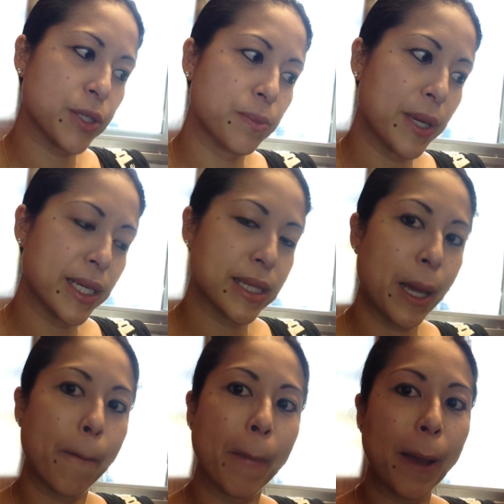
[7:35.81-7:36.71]
meant
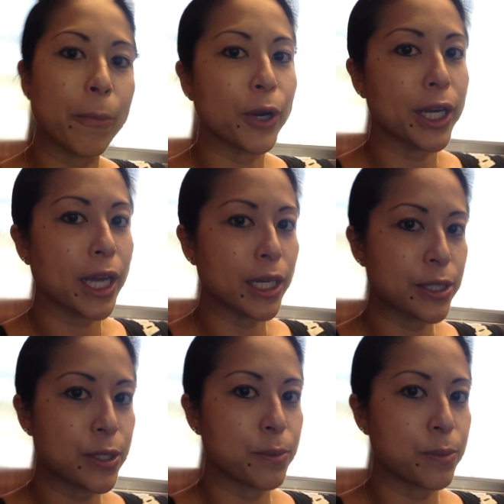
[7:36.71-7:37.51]
that my brain had to